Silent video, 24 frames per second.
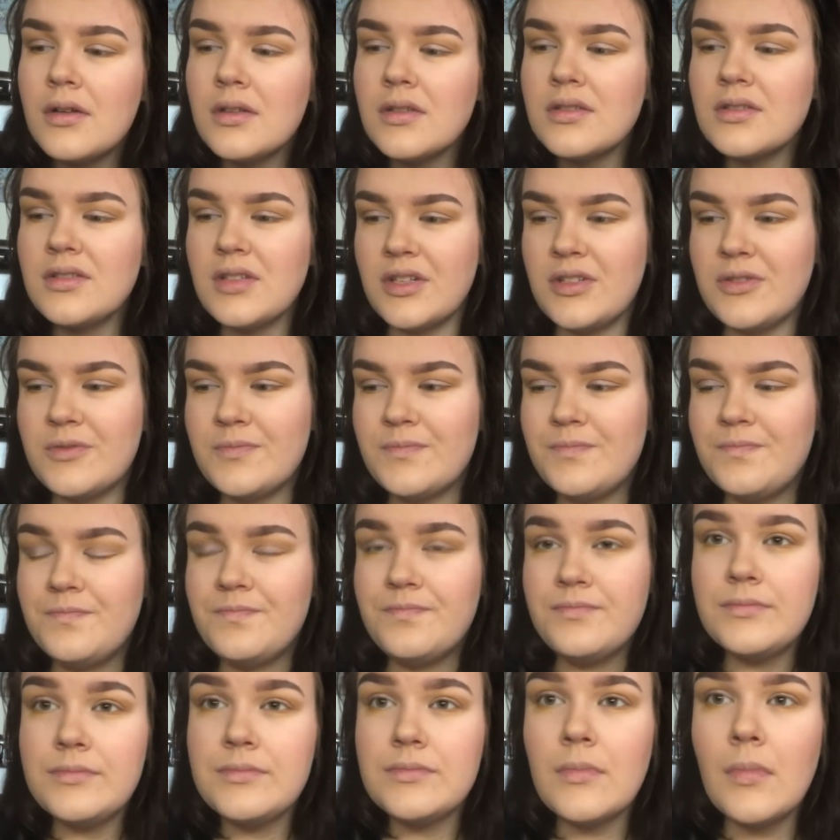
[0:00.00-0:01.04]
So,
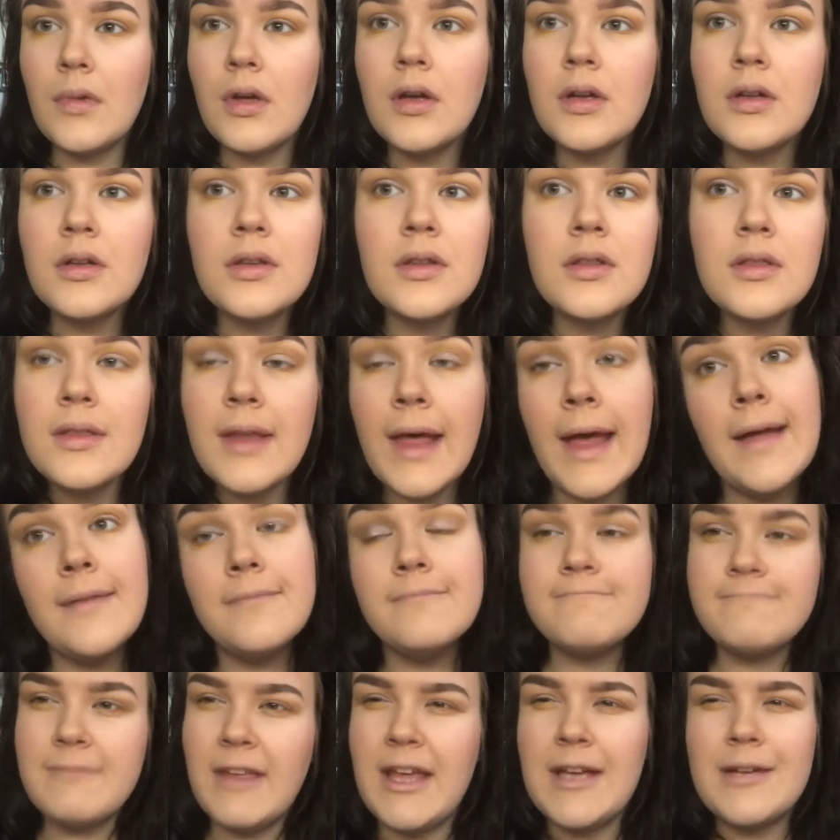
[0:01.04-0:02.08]

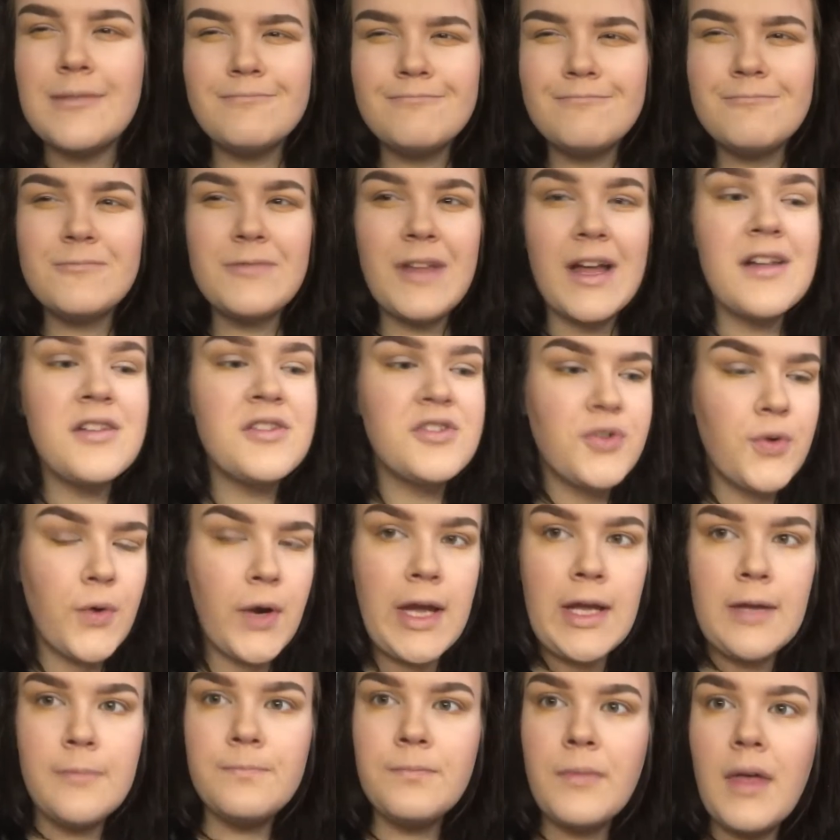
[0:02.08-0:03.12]
yeah, that's
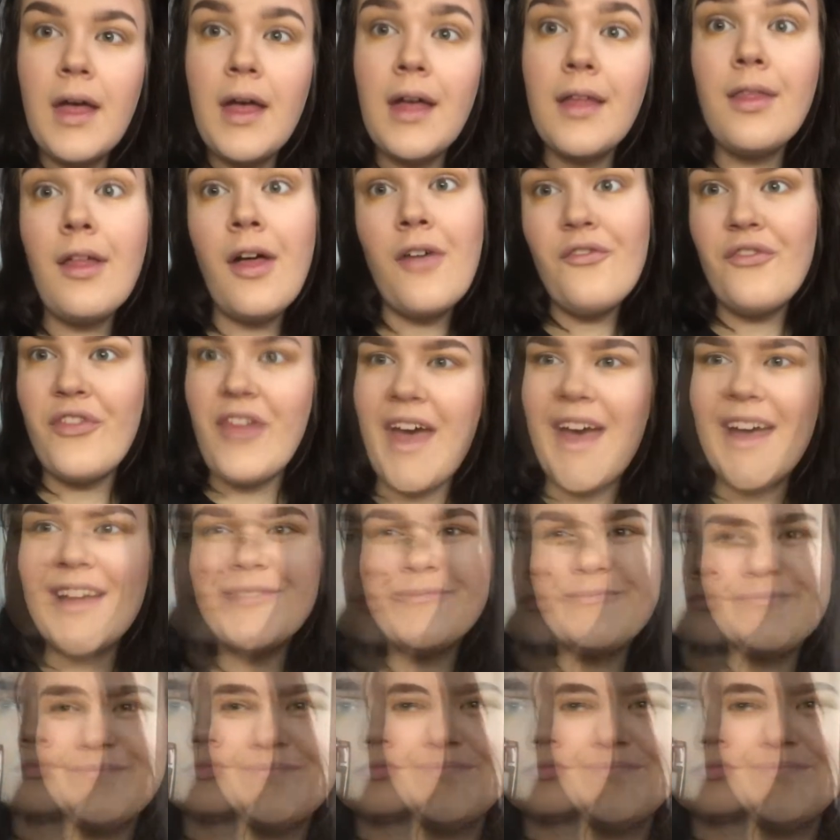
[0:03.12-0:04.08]
great. I love that.